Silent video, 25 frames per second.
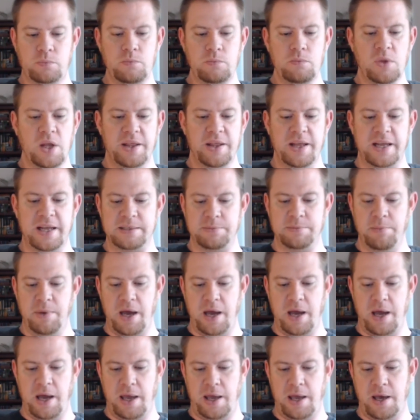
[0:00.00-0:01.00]
that's
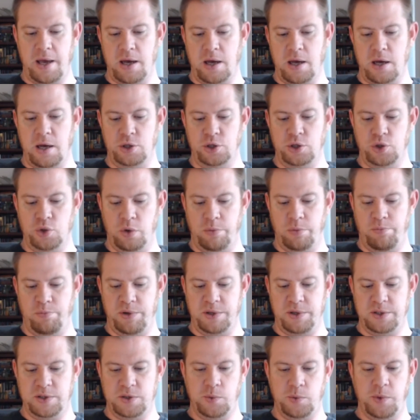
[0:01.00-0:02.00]
my short
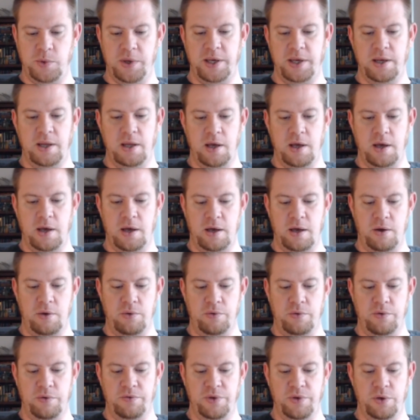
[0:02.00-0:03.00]
but sweet
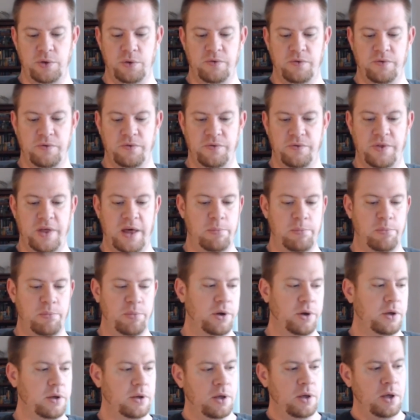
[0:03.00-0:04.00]
review of that
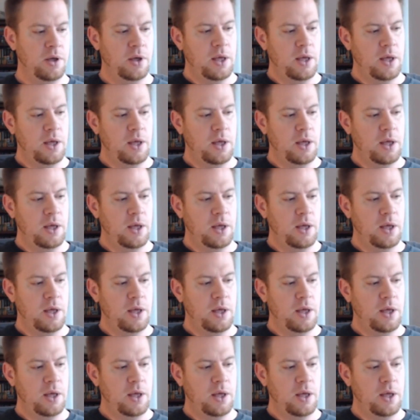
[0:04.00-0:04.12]
book.